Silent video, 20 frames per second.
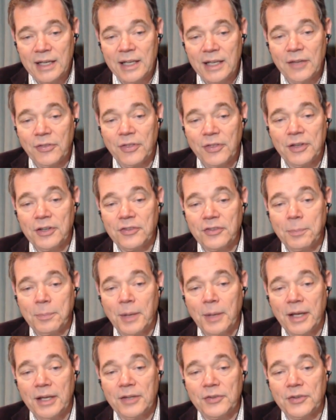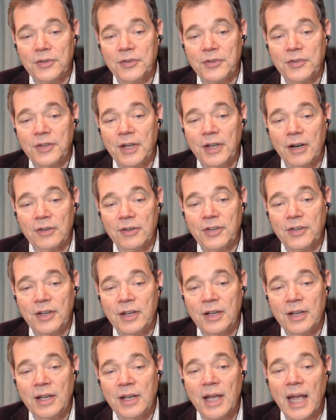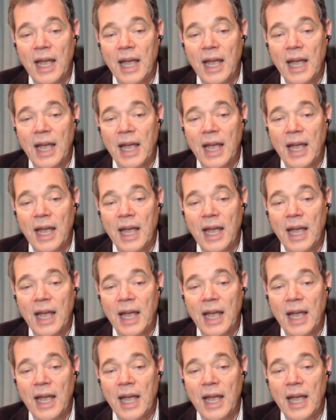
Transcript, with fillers: if the display is a CRT